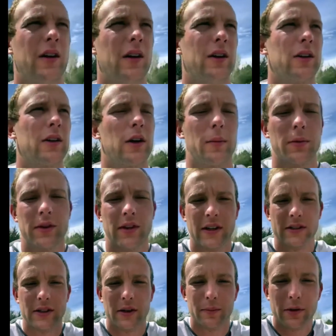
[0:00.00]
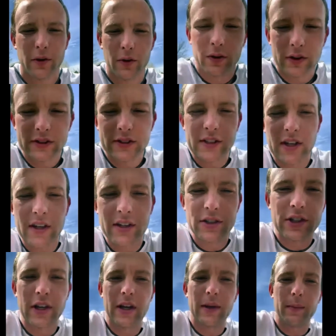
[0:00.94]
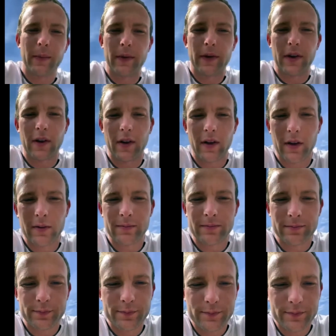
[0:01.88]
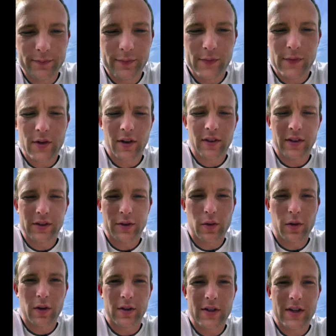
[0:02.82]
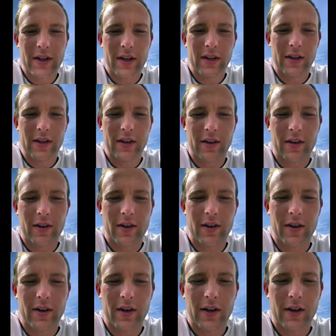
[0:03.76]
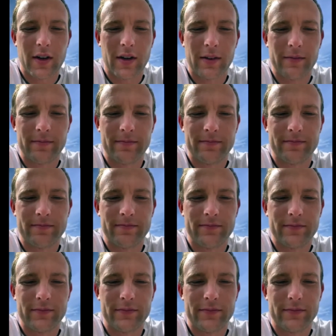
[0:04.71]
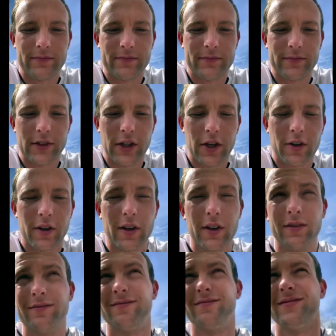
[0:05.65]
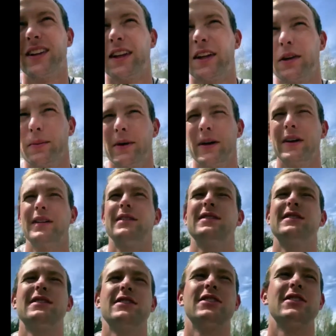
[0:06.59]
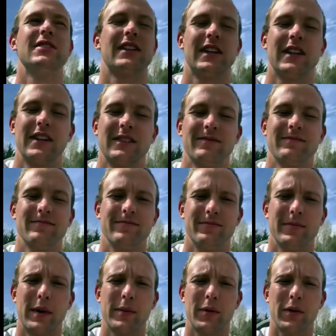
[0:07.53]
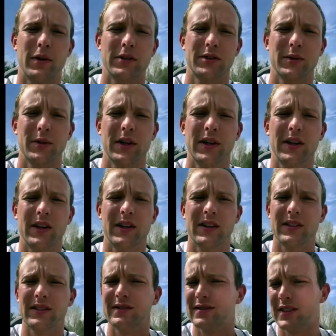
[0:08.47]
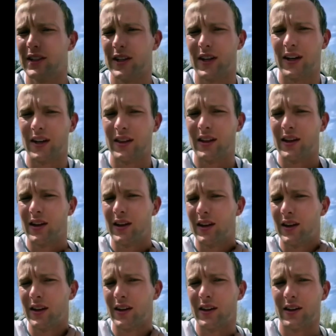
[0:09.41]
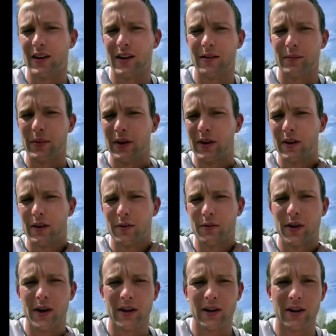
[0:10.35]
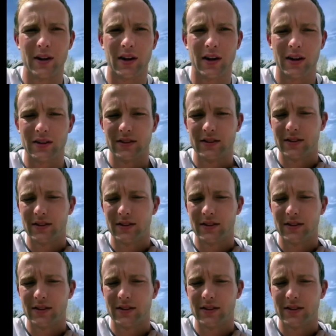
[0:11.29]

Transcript: A couple things I'm doing to stay in shape during this quarantine are yoga a little bit, just like maybe once a week, and then I've been running a lot